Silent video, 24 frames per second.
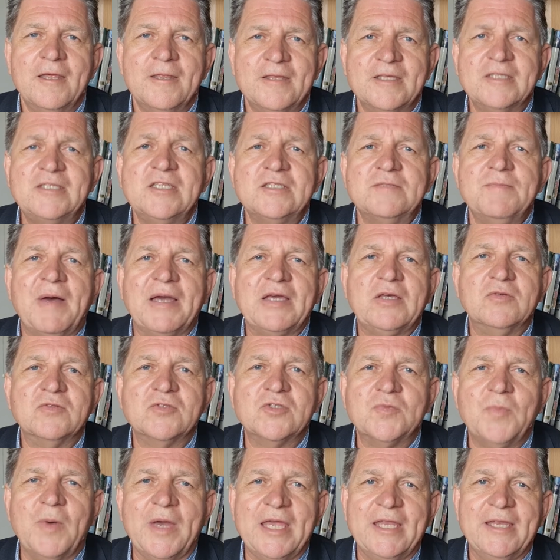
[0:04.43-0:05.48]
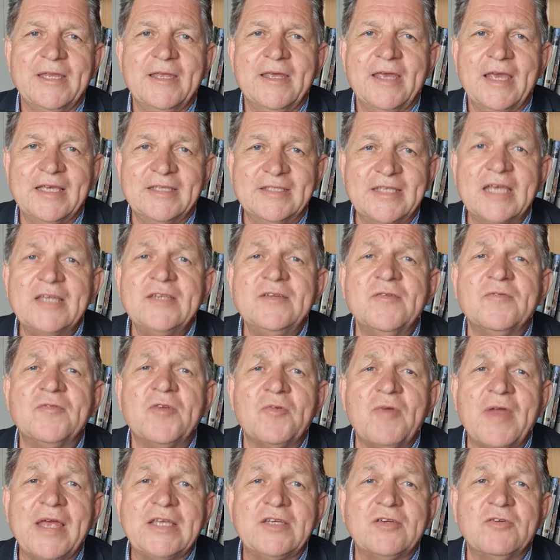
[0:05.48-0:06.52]
This is Michael Swain, Executive
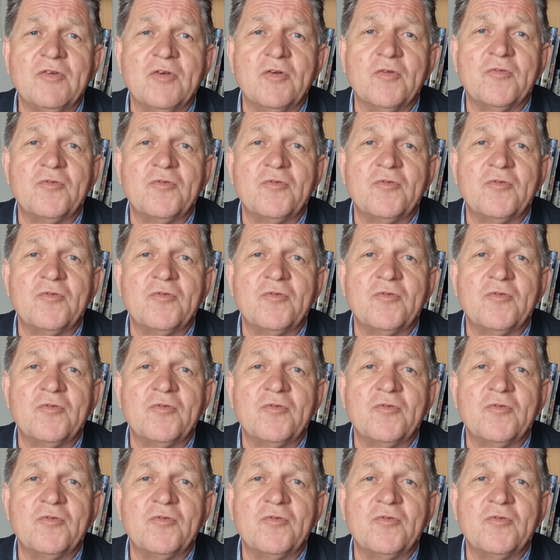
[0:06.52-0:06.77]
Director